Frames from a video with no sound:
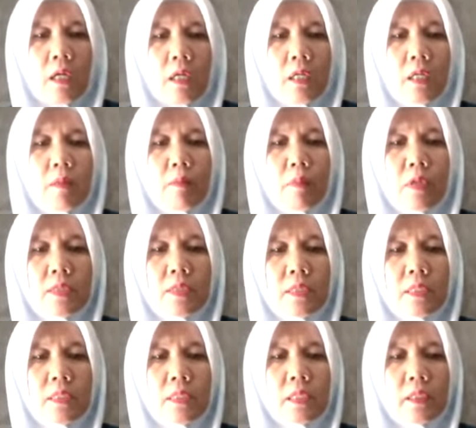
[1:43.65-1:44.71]
the most
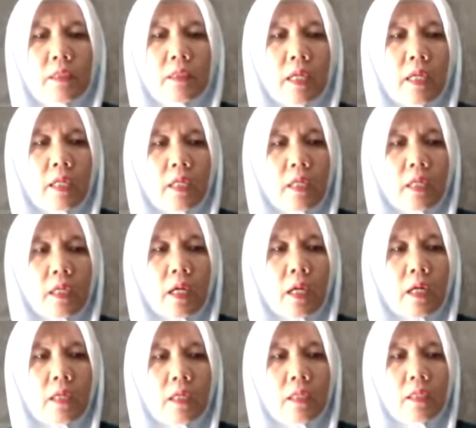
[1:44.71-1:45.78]
teaching technique
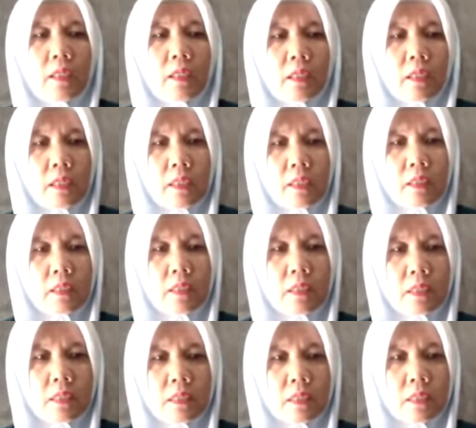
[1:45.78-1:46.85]
are
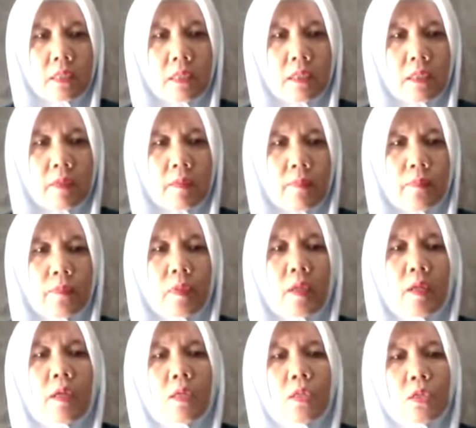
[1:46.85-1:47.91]
interested.
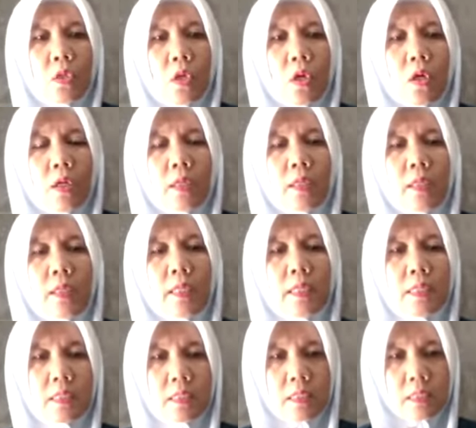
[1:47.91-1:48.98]
So in
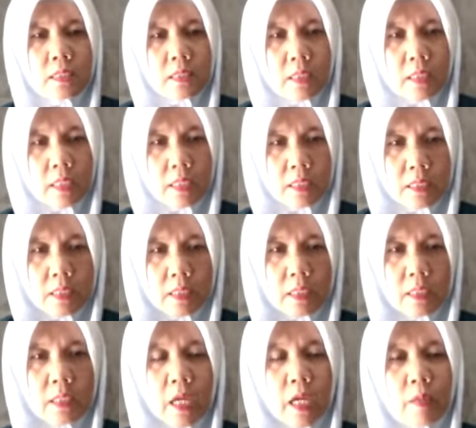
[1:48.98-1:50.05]
this research,
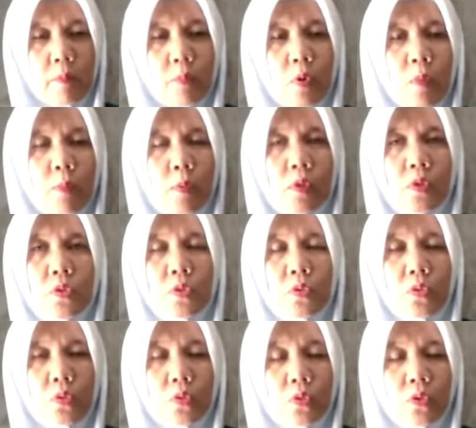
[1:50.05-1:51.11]
I propose
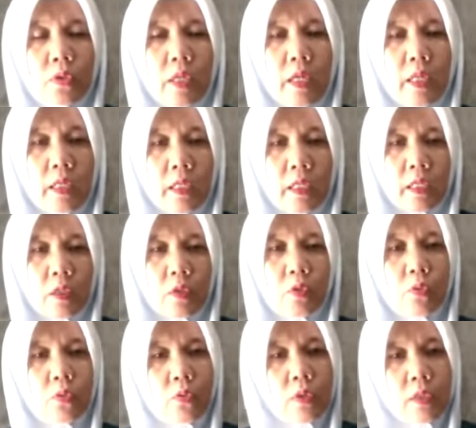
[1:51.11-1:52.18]
two techniques
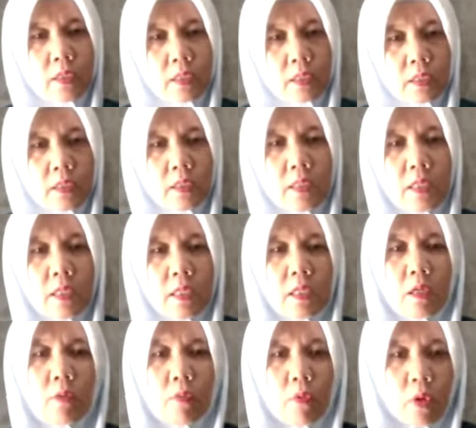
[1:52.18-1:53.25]
to learn the
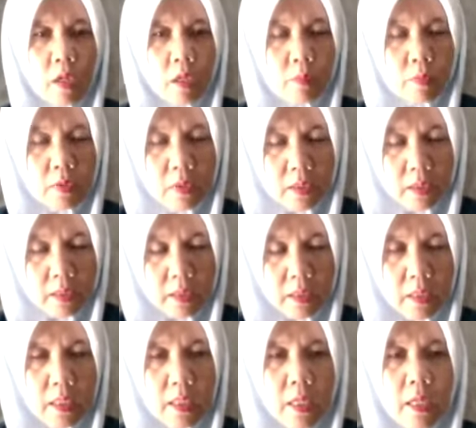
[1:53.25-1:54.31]
vocabulary
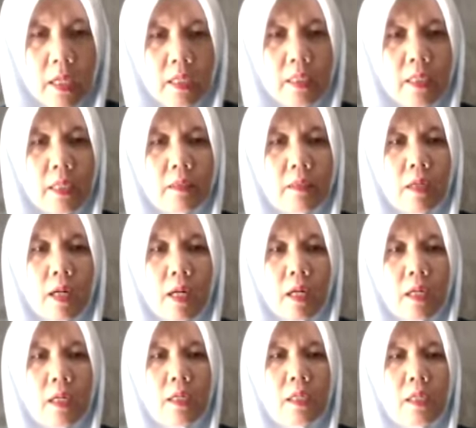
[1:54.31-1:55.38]
that
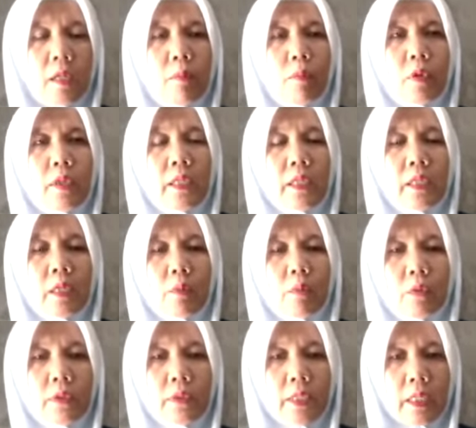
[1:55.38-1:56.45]
are mnemonic
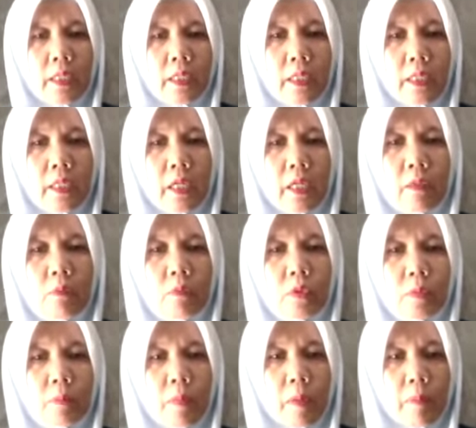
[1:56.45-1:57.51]
keyword technique and word
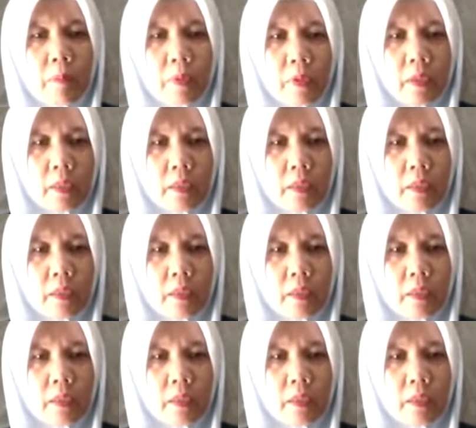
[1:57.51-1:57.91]
mapping.